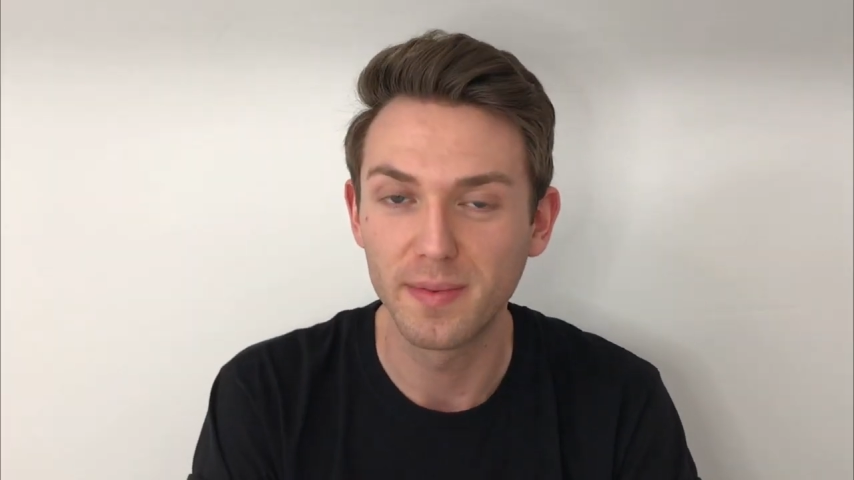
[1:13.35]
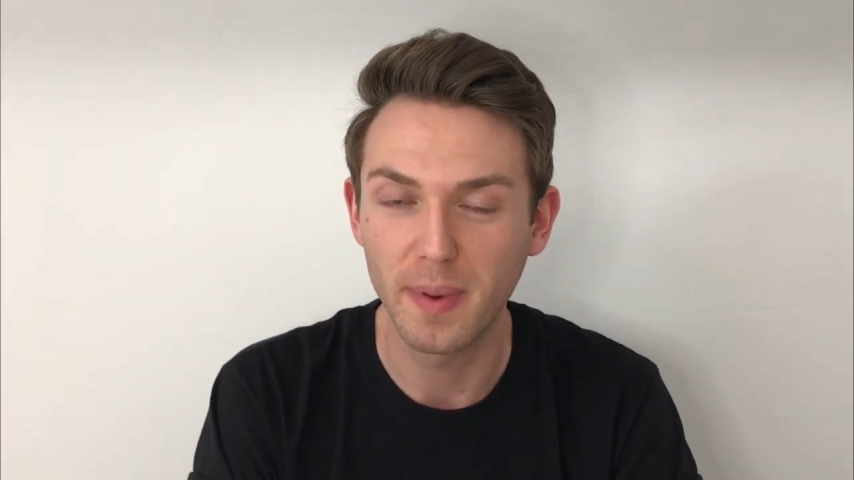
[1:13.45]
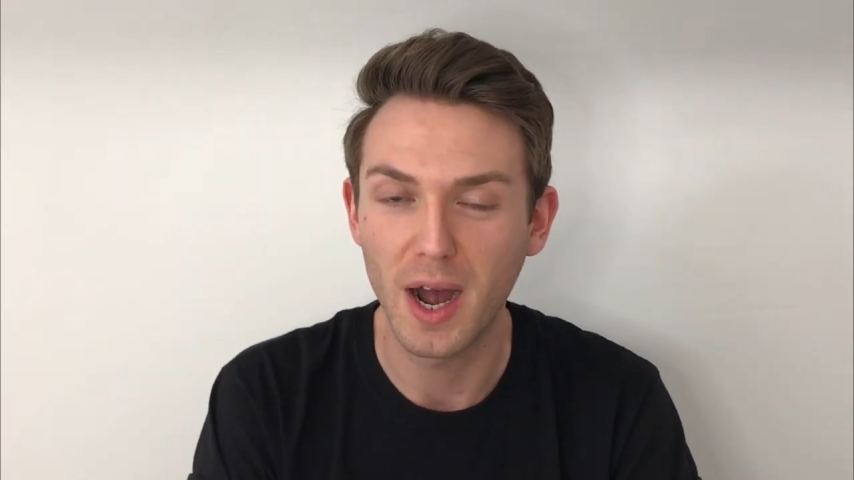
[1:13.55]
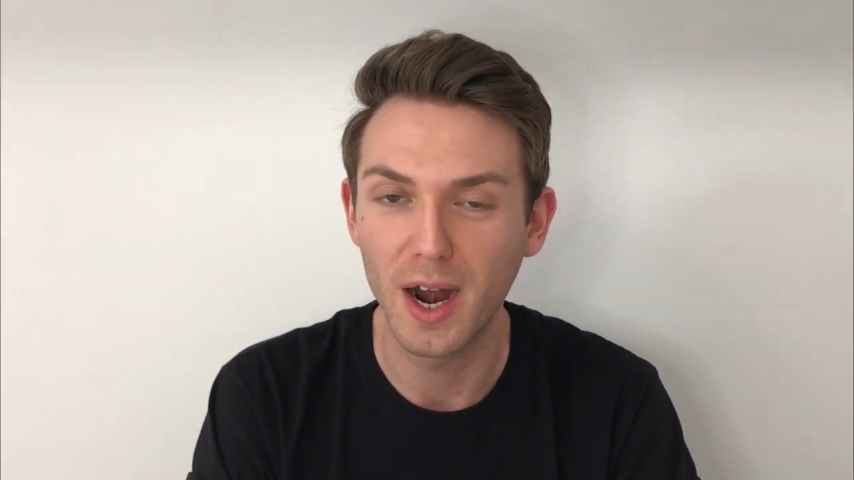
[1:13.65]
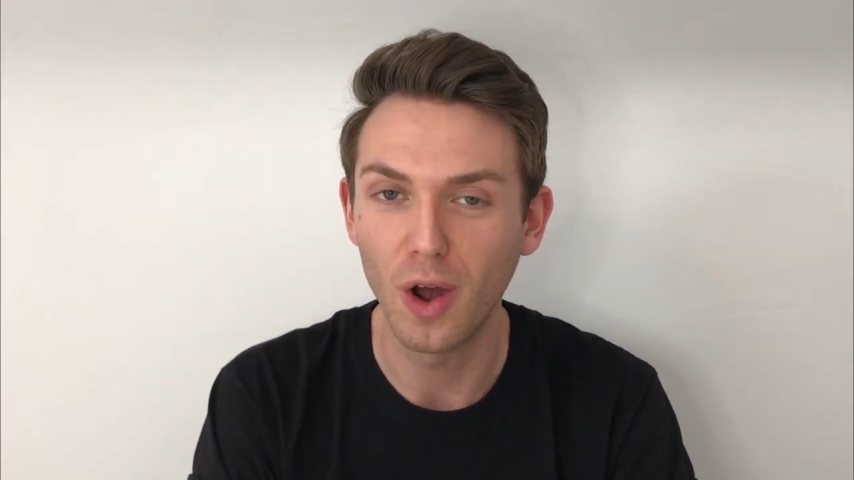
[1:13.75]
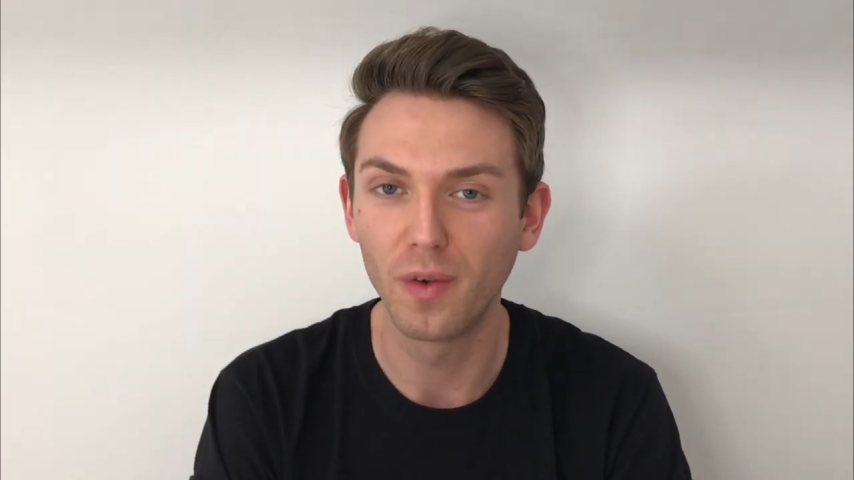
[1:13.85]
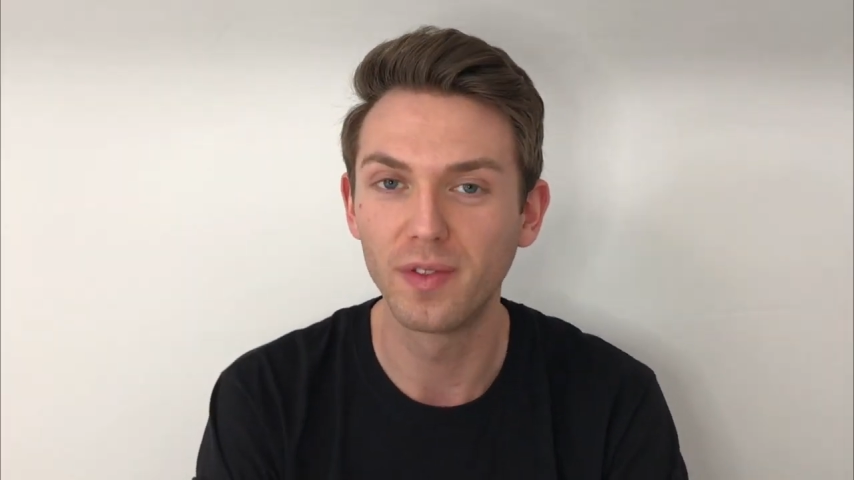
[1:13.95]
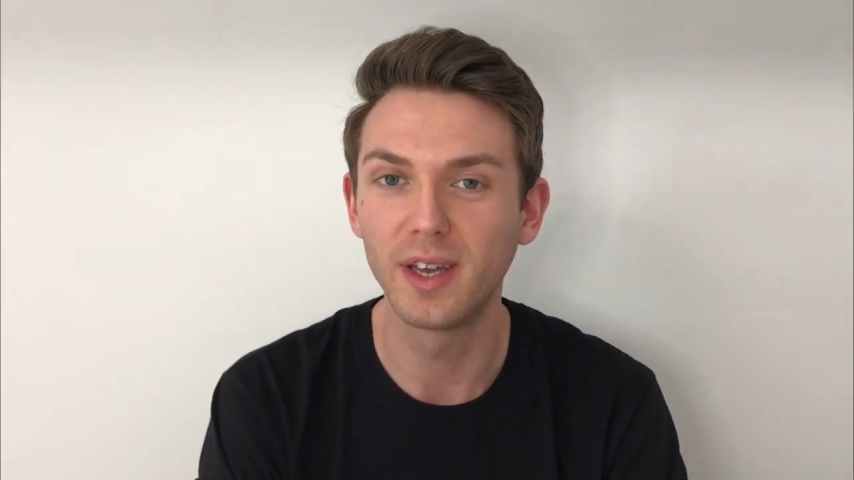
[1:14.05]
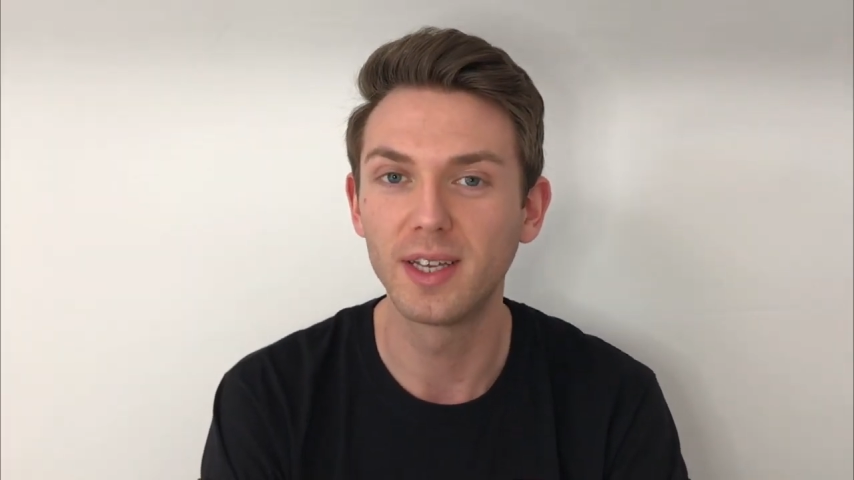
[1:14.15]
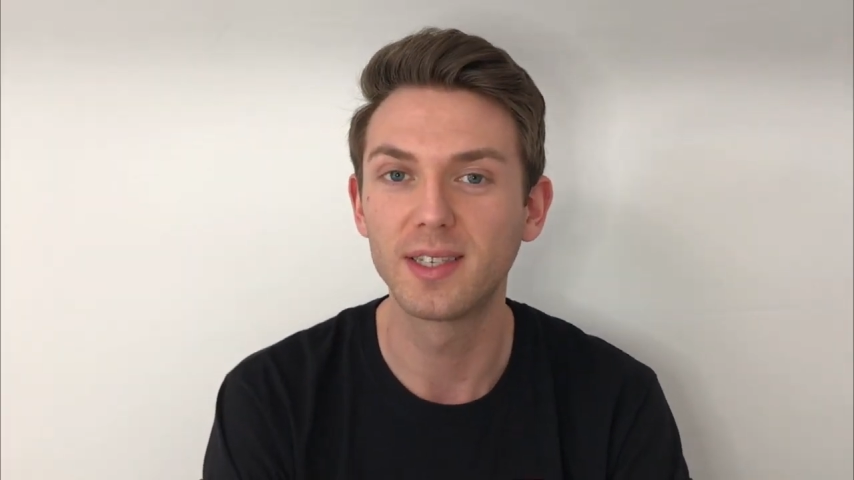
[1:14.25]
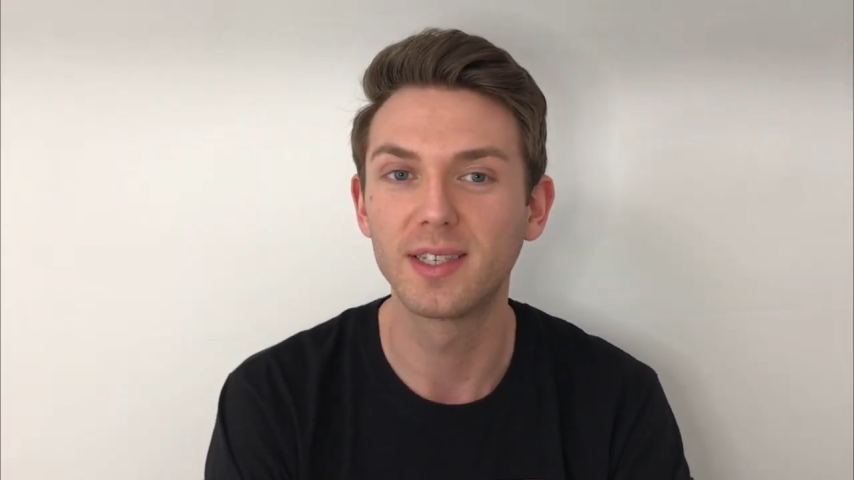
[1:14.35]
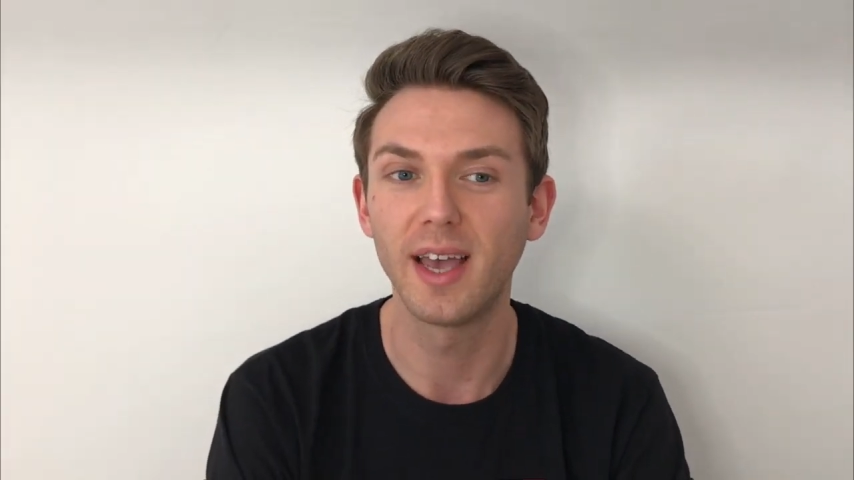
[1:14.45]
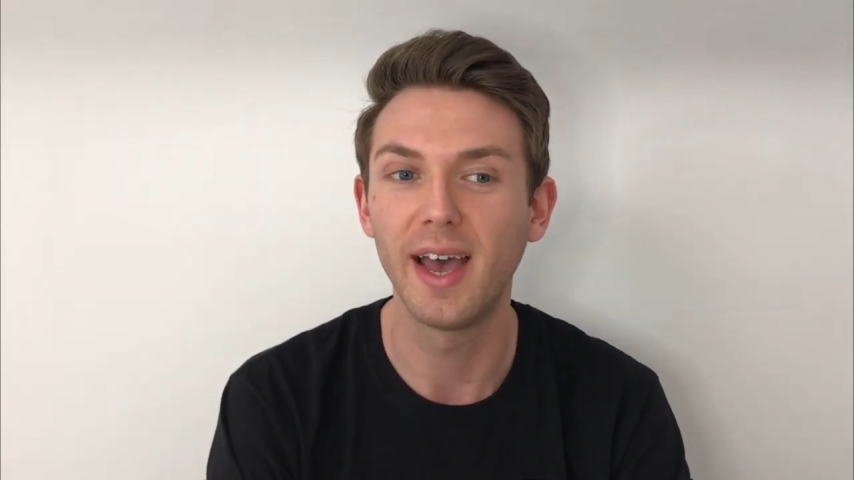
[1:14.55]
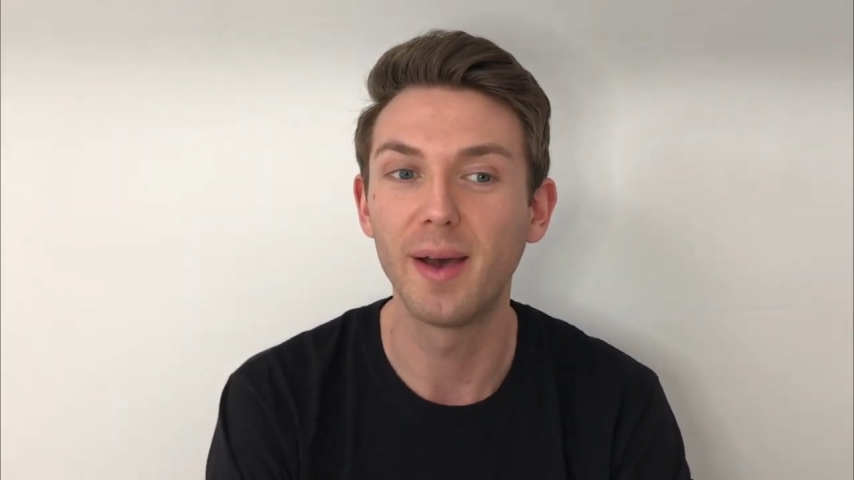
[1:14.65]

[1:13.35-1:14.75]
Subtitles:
part of this